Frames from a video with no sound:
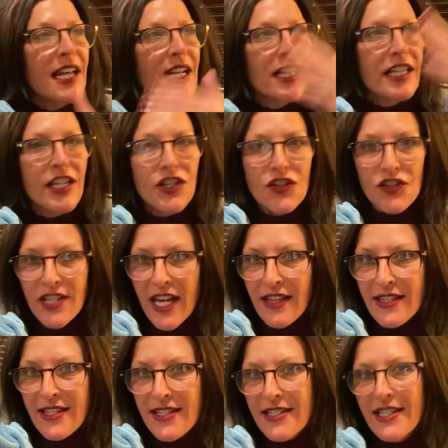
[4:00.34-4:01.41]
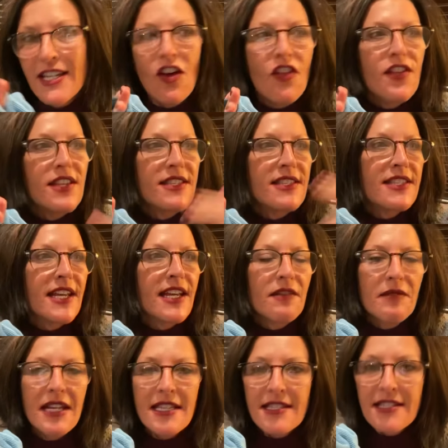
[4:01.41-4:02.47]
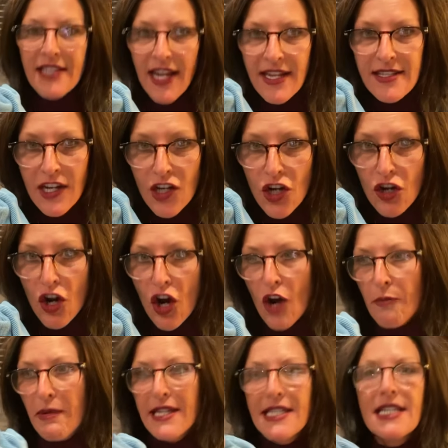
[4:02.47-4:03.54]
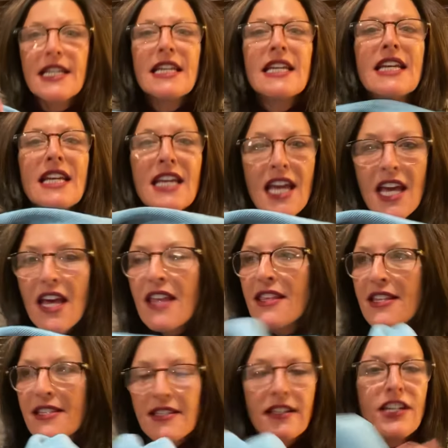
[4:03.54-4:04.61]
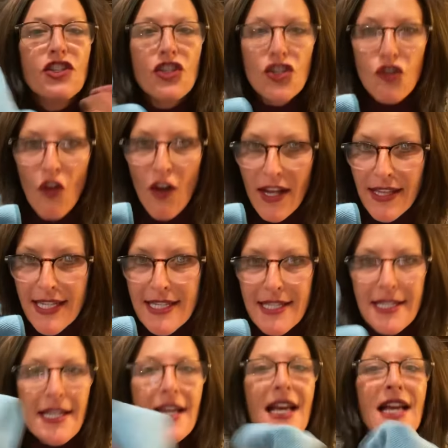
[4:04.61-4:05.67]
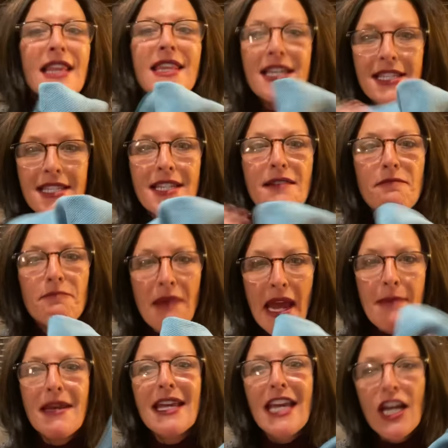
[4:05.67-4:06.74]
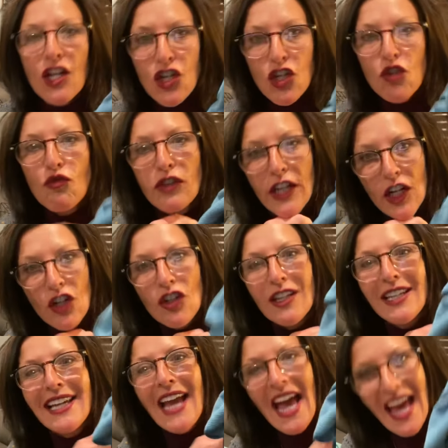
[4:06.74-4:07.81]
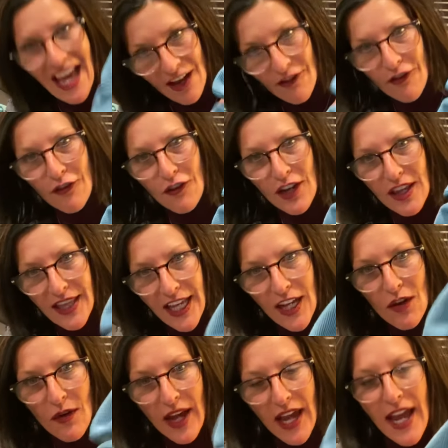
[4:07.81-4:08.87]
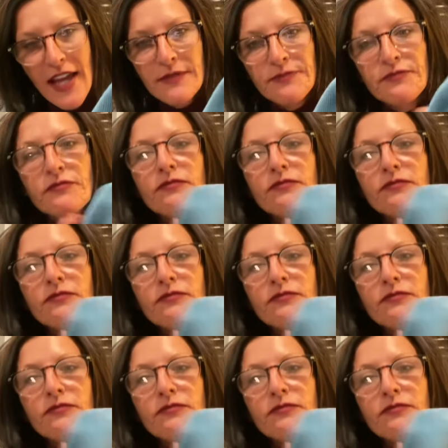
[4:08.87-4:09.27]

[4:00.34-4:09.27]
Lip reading: clean your stainless steel. This thing can get stains out of your carpet. This cleans your toilets. This baby can do literally everything, okay?